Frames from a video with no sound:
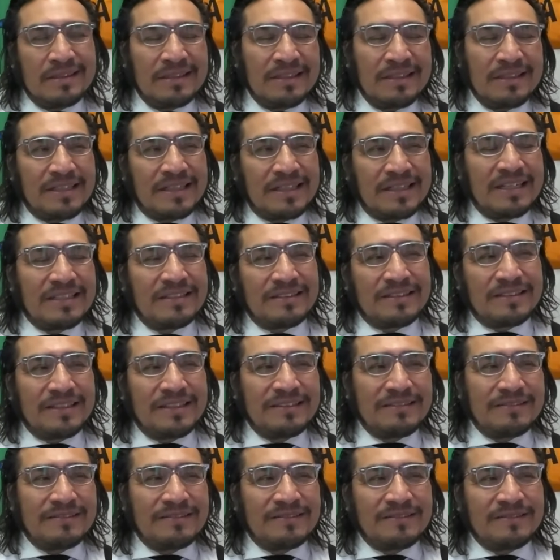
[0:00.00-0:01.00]
I kind of
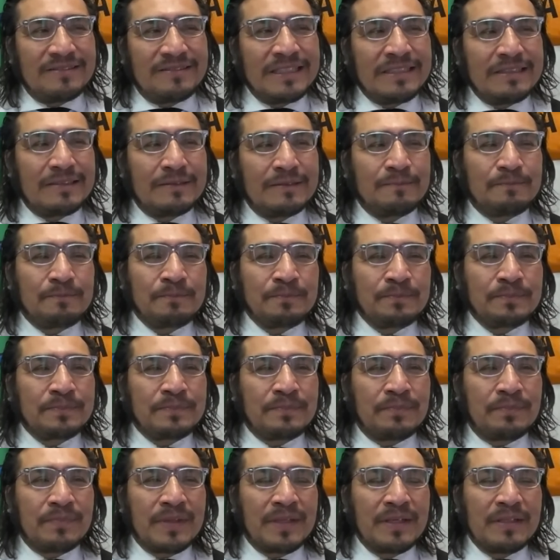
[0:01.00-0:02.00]
thought, oh, what?
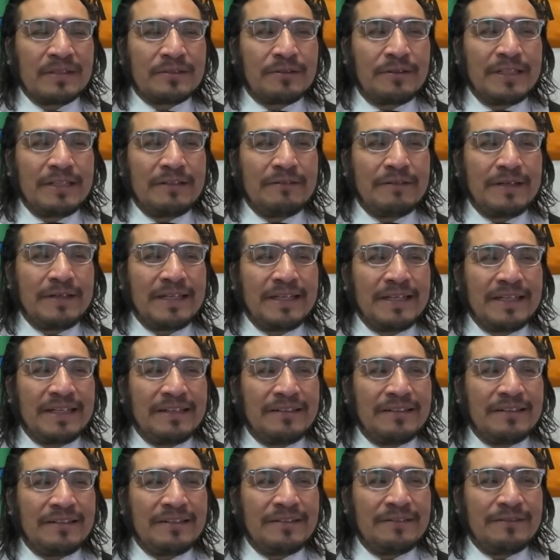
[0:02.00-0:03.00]
So anyway,
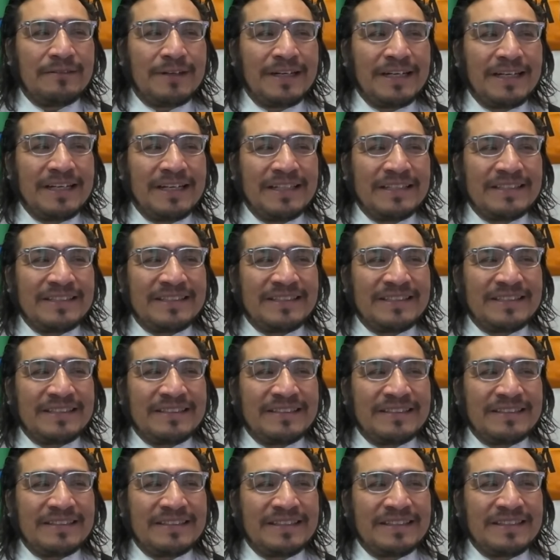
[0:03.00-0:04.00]
and
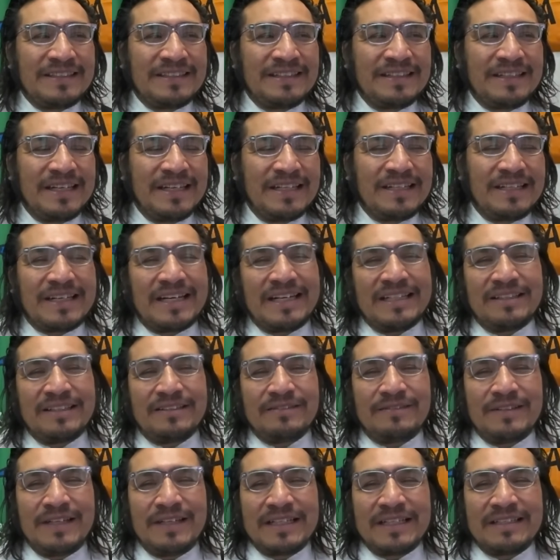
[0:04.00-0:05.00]
it kind of
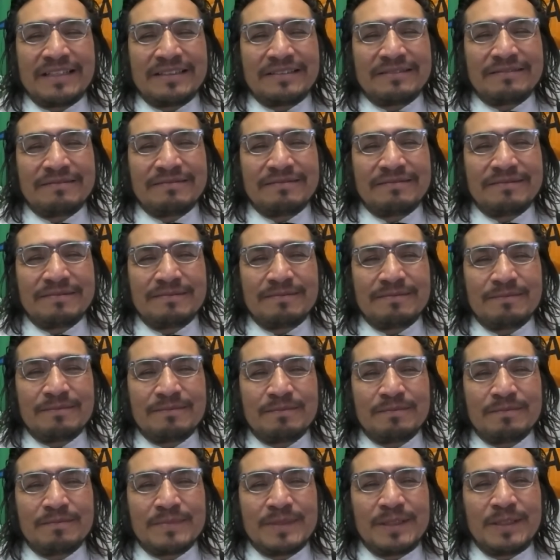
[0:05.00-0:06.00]
like,
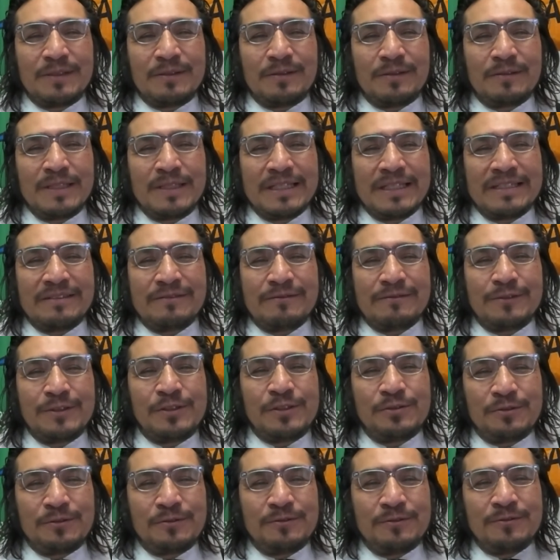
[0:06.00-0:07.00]
like,
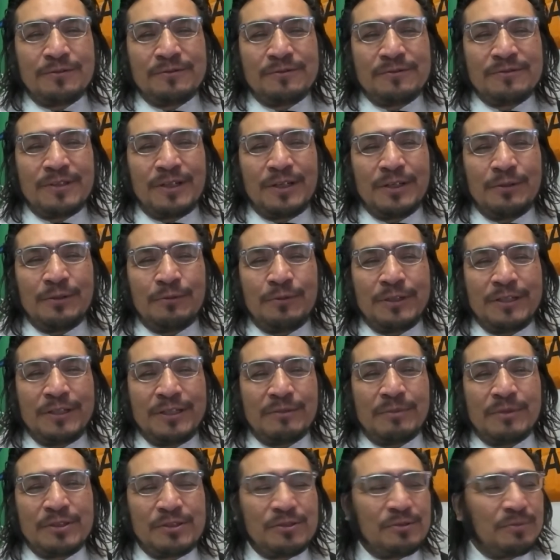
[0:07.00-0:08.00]
are you worried
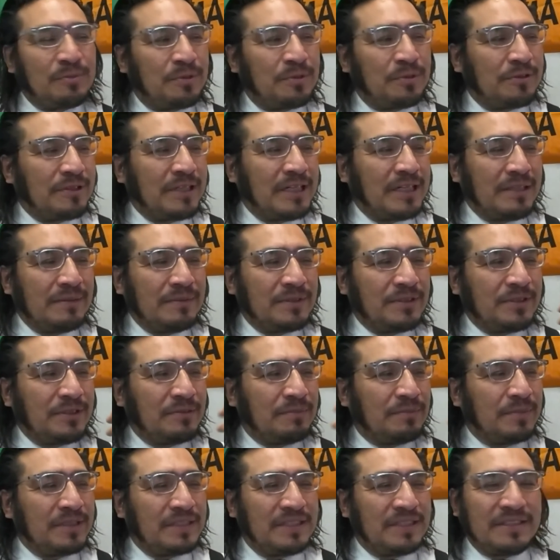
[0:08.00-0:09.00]
about your programs, your
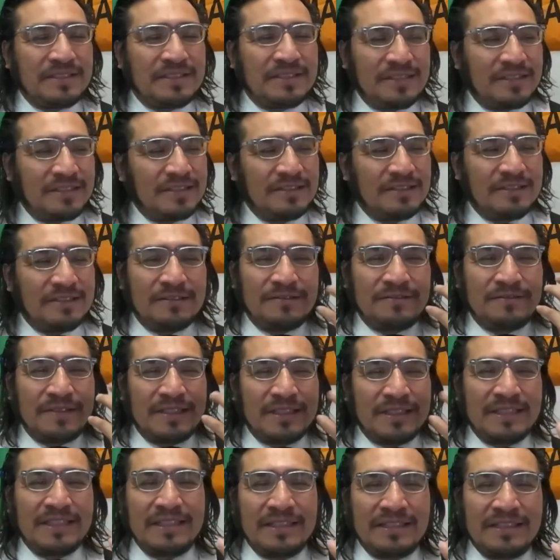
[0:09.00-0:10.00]
position, your
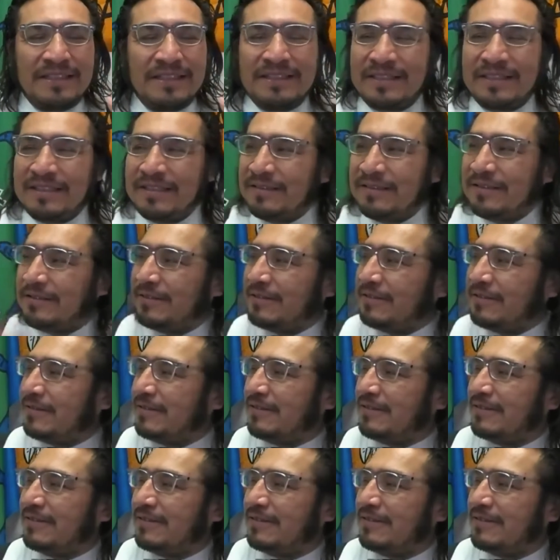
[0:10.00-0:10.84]
funding, and then you